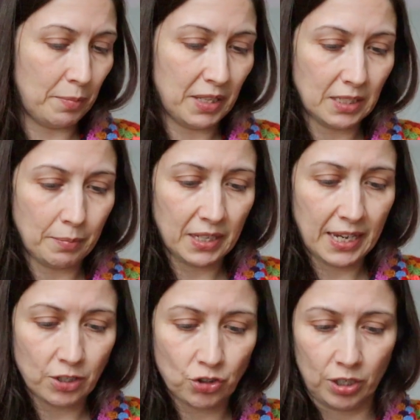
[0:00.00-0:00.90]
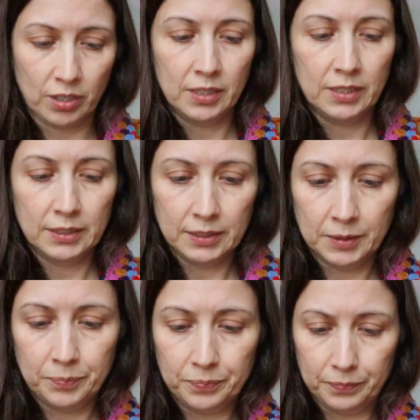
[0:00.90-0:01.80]
something extra.
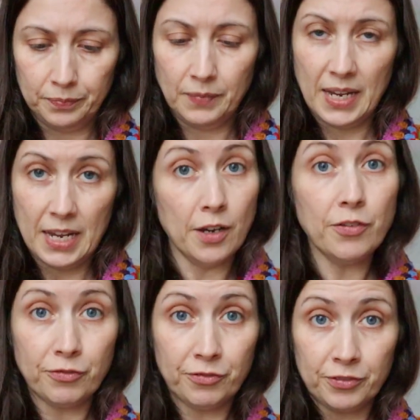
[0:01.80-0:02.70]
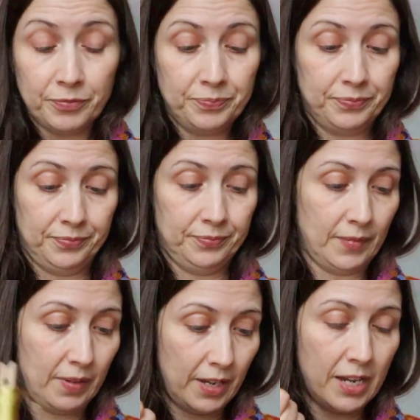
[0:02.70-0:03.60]
If
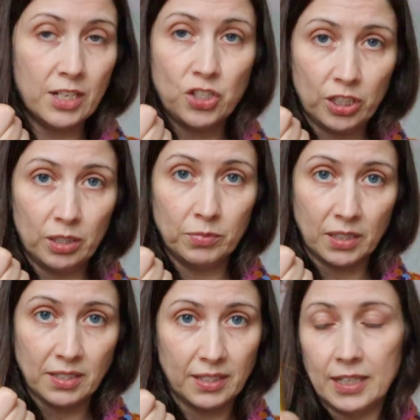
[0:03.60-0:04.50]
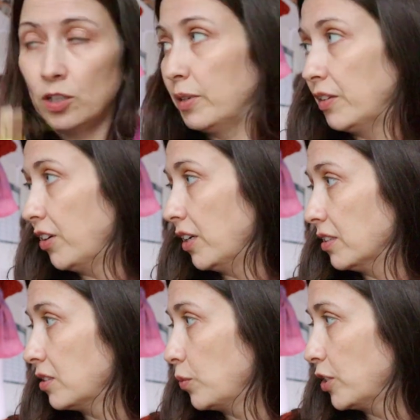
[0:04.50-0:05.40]
edging them doesn't kill me
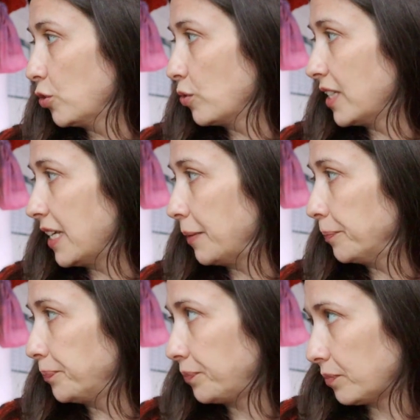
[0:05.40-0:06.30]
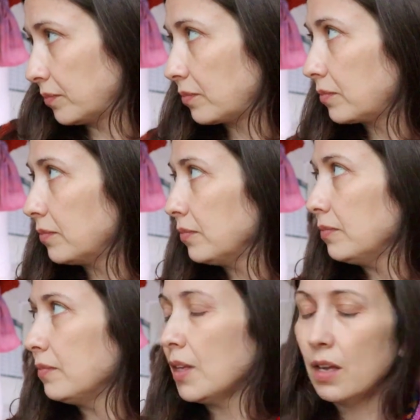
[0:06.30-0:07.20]
first, we shall see.
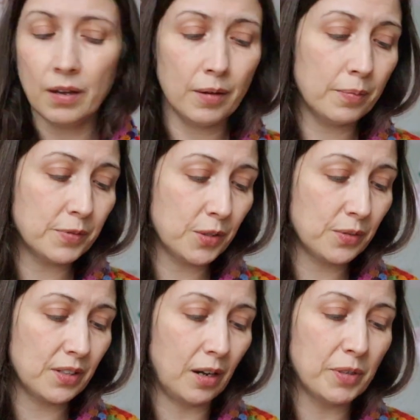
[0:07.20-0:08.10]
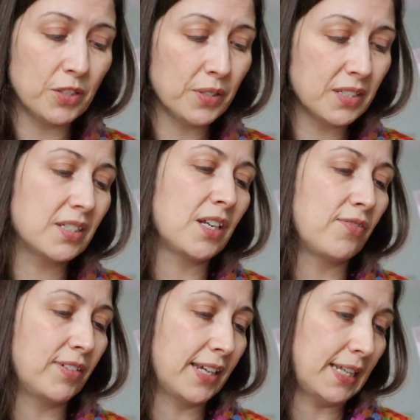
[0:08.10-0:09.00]
So I'll be doing
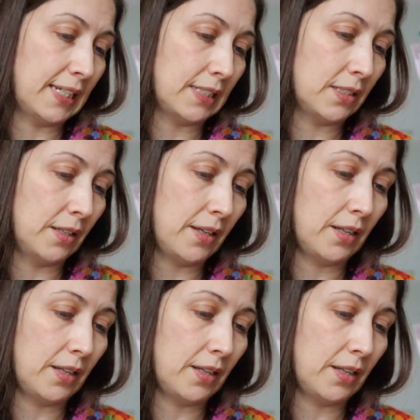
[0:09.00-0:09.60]
stuff like this, I